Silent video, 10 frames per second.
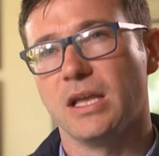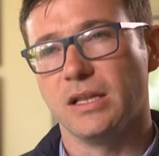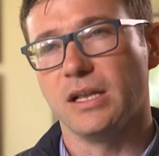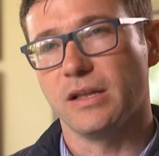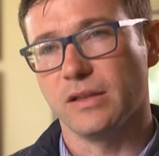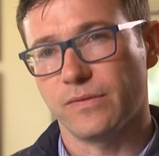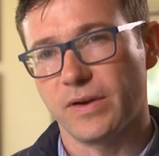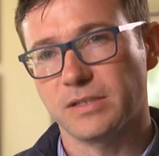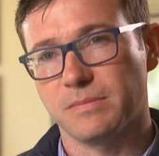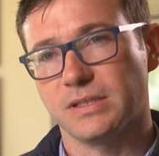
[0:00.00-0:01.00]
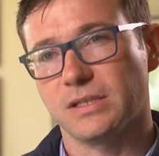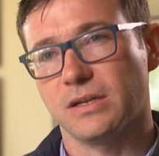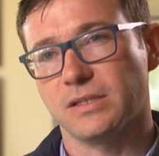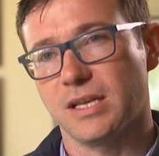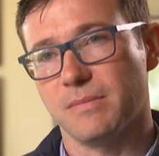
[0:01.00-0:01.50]
in the in the freshman
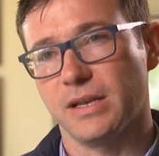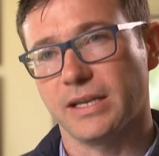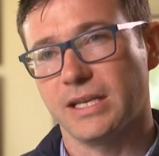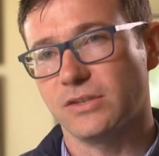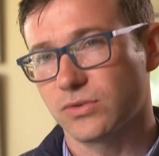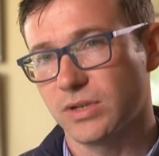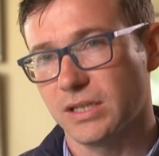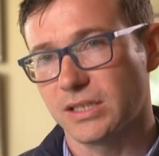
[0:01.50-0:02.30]
sire table, like he three